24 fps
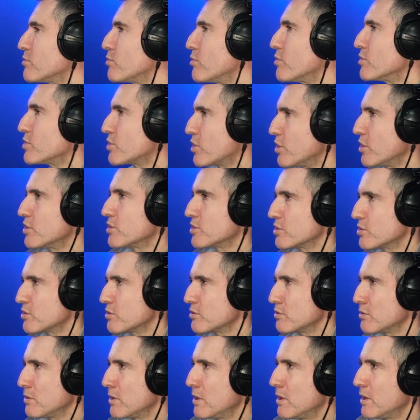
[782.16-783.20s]
were as good
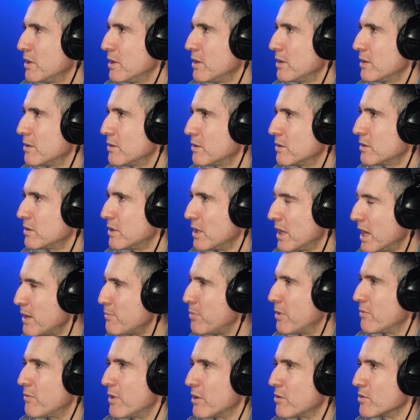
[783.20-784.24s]
as the
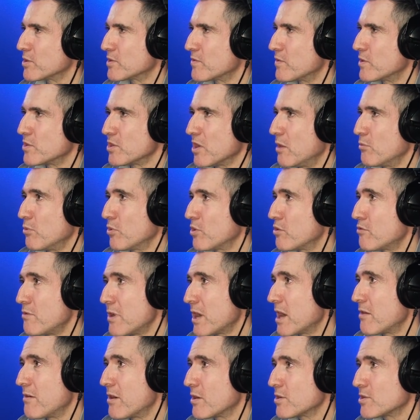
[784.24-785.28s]
hip-hop records at the time or the
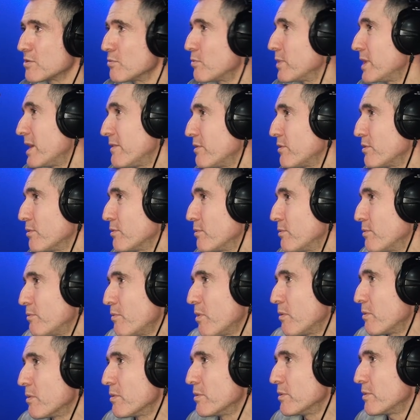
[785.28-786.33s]
reggae records. We never thought
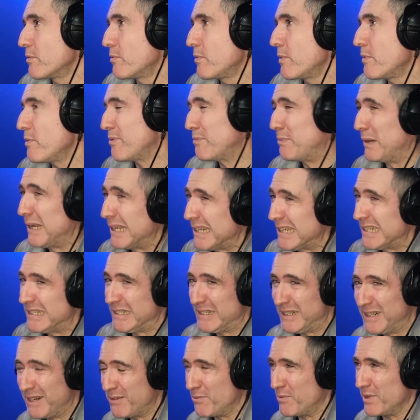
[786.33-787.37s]
we were a bit like,
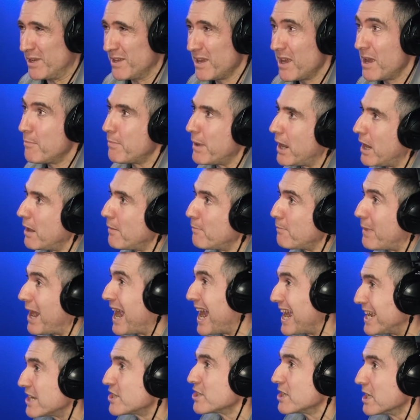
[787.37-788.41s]
but
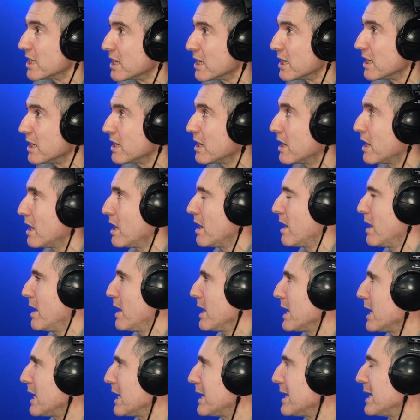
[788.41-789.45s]
actually,
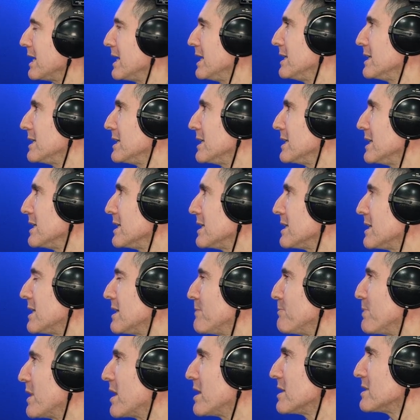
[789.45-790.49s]

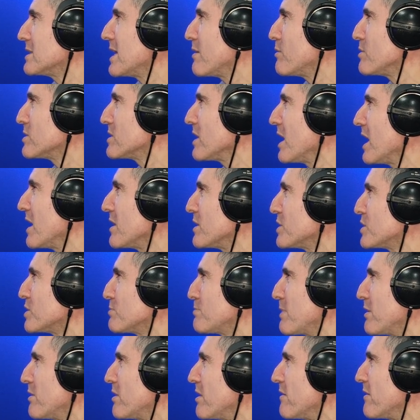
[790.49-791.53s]
because there was like the
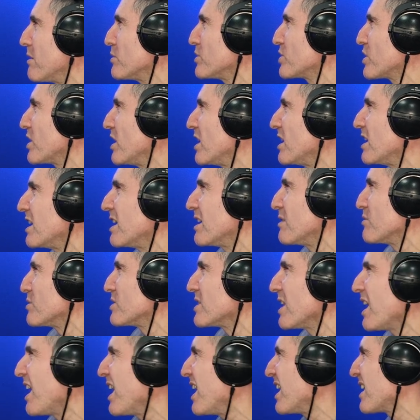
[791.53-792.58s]
spirit of it was good, and it was
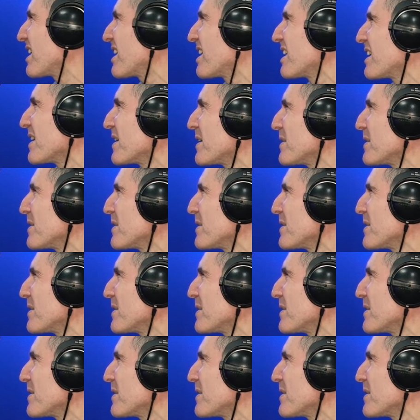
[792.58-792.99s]
like,